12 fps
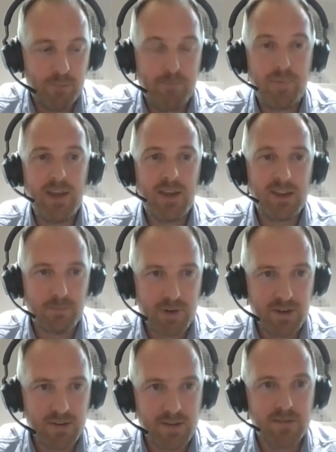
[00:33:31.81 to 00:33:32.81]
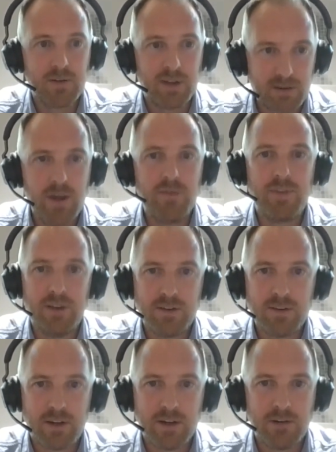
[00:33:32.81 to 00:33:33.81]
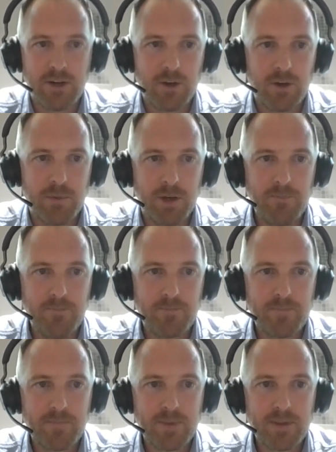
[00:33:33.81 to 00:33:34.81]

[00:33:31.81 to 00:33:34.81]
the big companies that drive the entire economy,